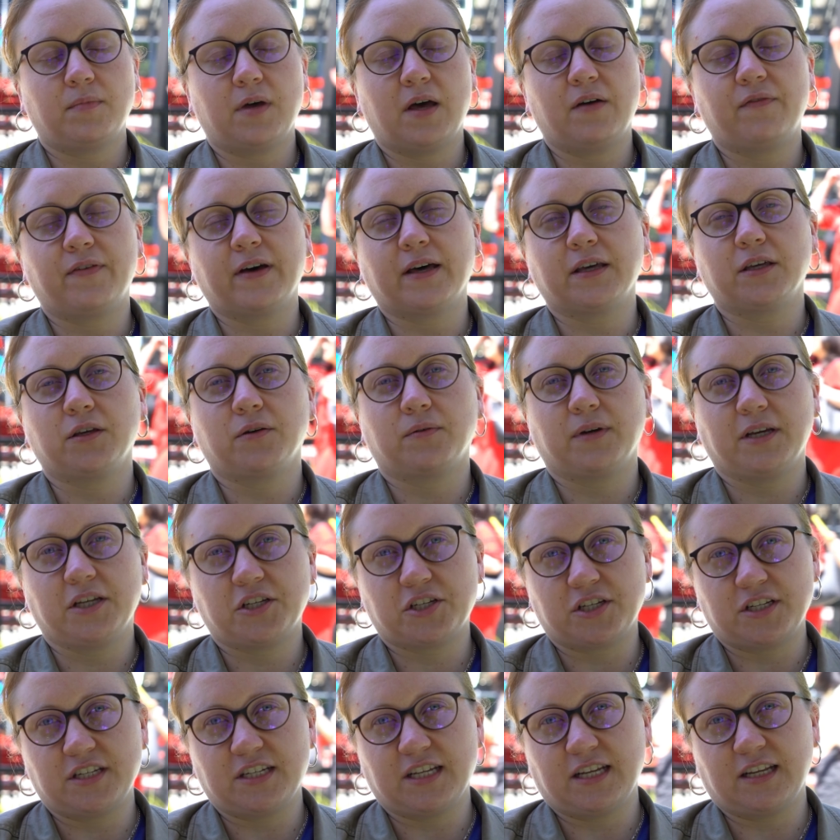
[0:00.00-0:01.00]

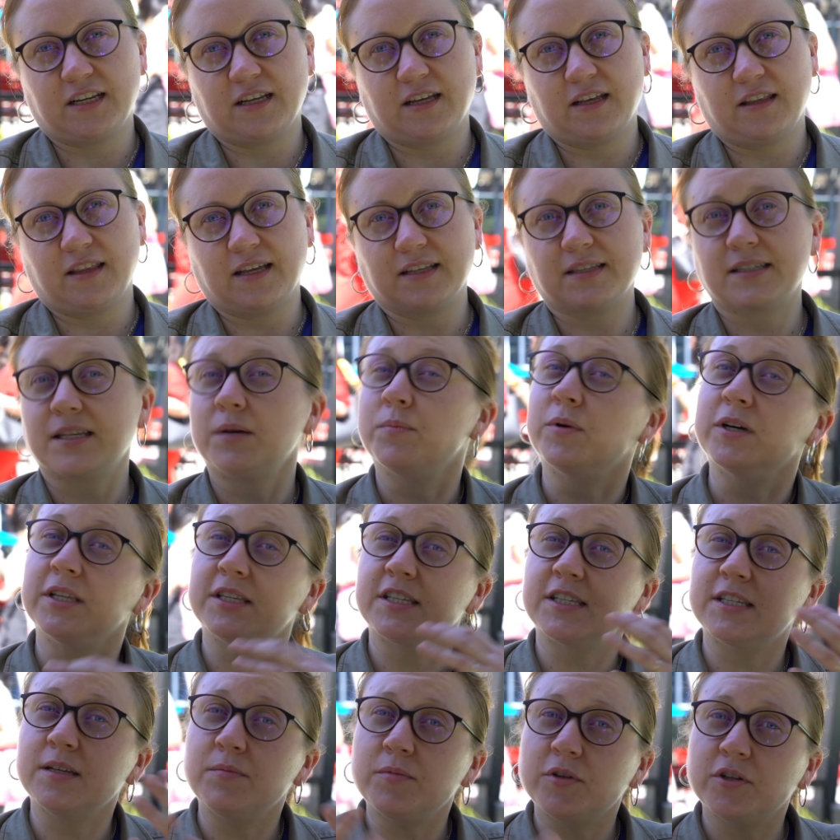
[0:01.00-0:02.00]
evaluation data that's somewhat
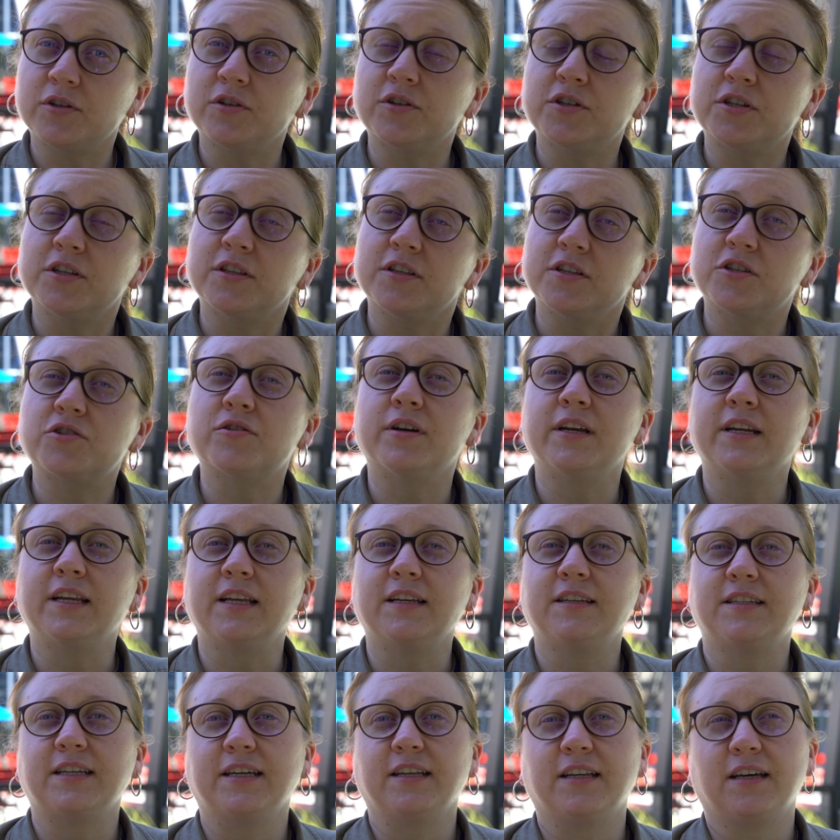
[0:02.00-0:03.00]
similar to the
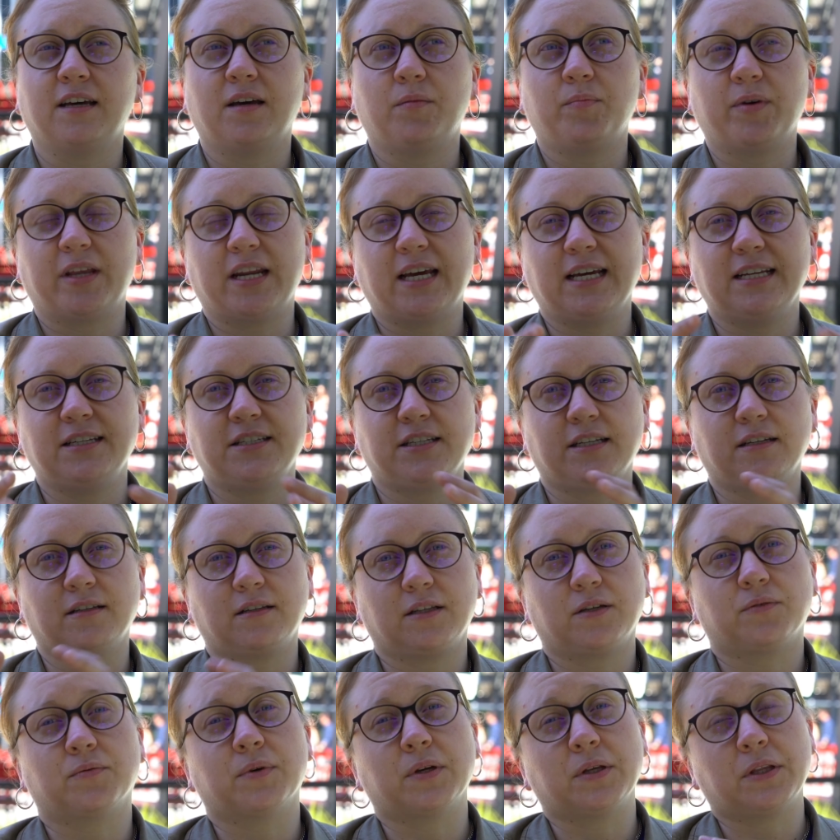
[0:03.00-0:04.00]
training data, but
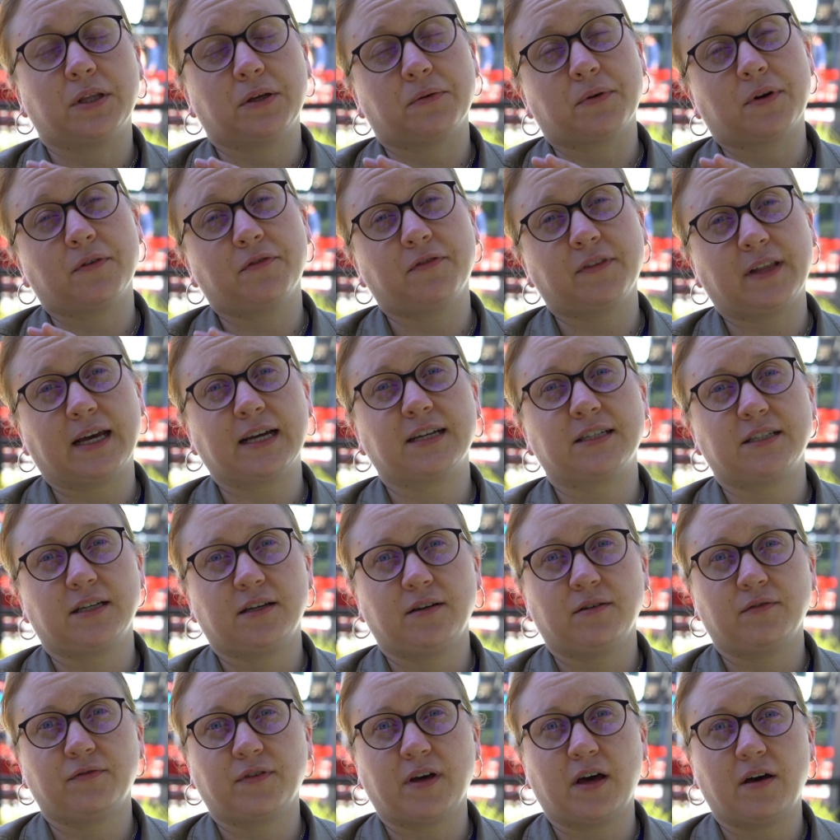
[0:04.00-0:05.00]
ideally really
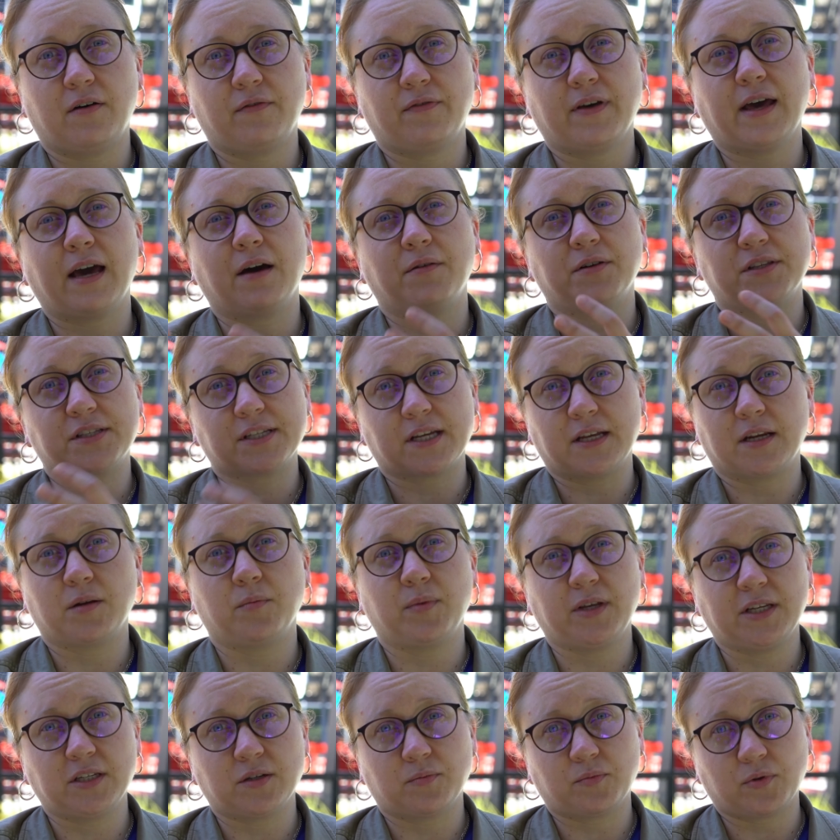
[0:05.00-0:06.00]
reflective of how it's going to
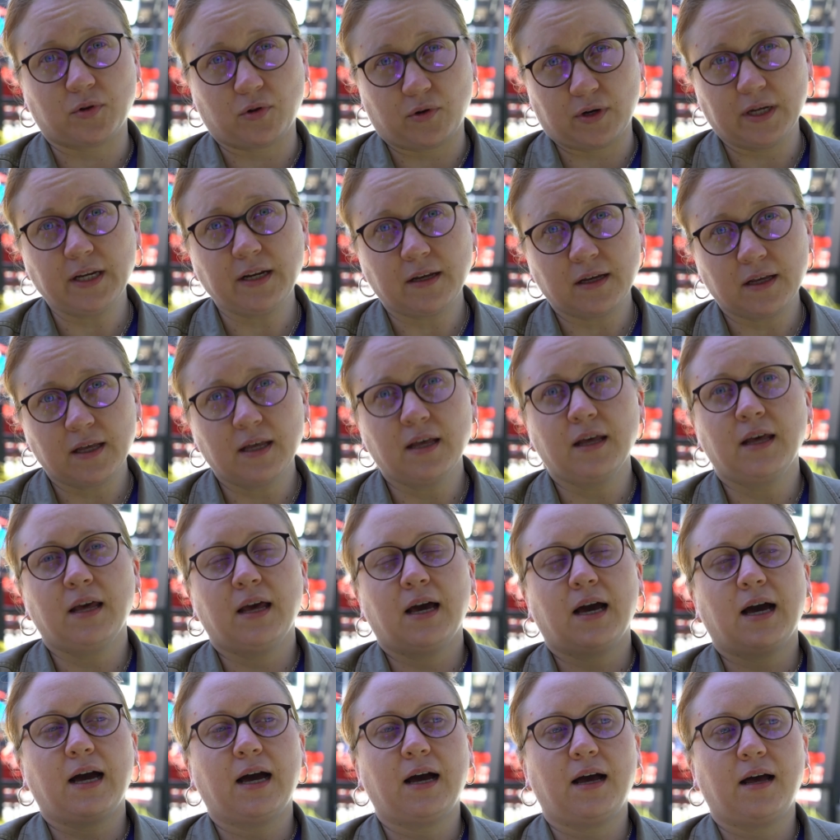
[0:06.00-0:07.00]
be deployed.
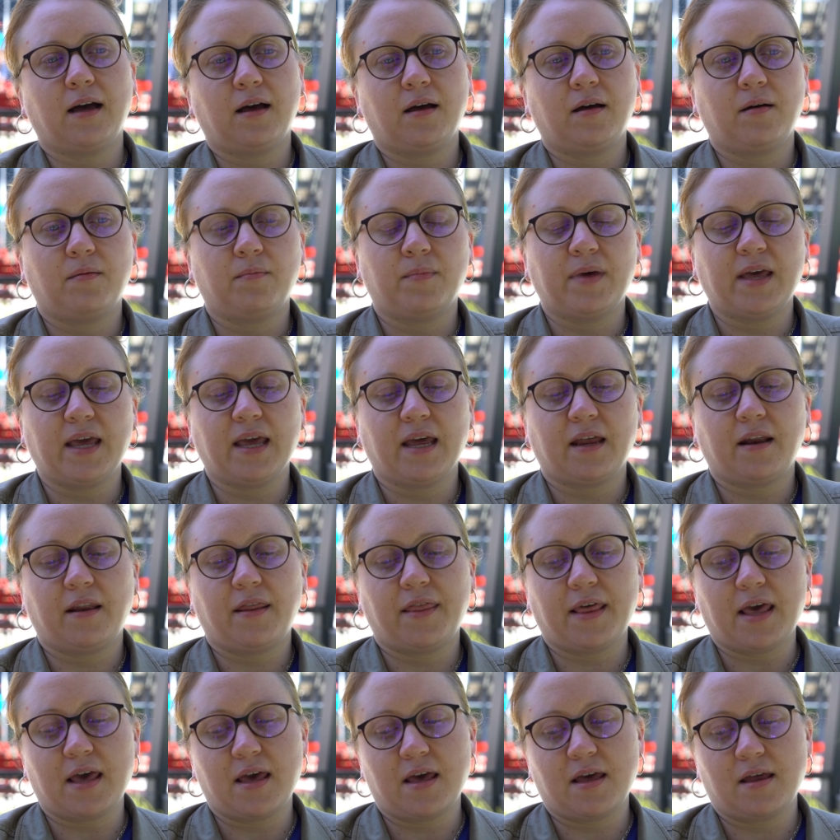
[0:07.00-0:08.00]
And
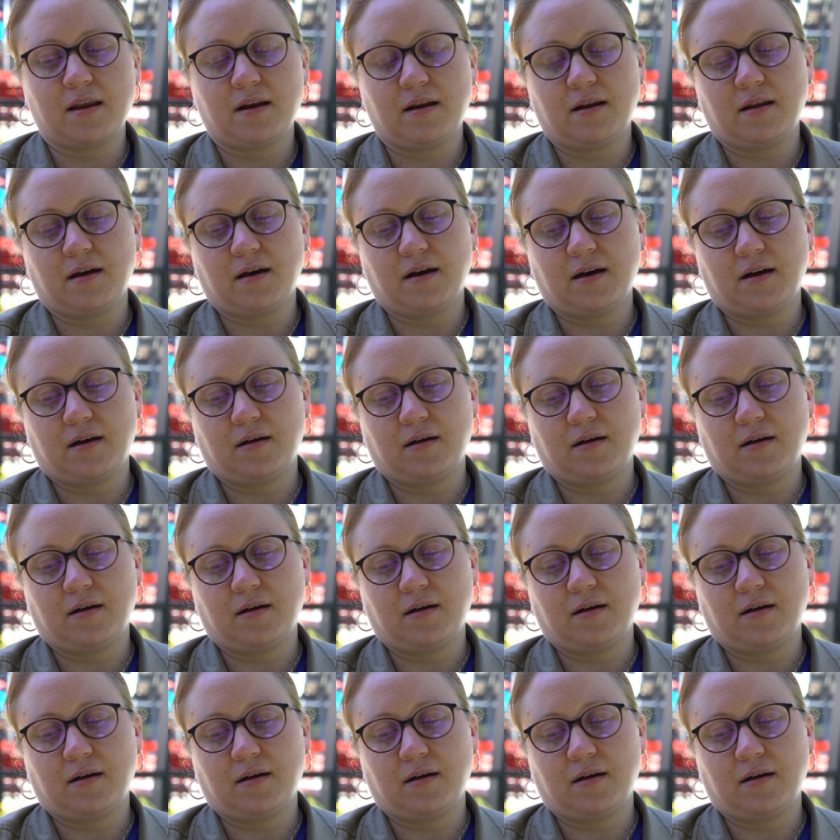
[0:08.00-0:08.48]
then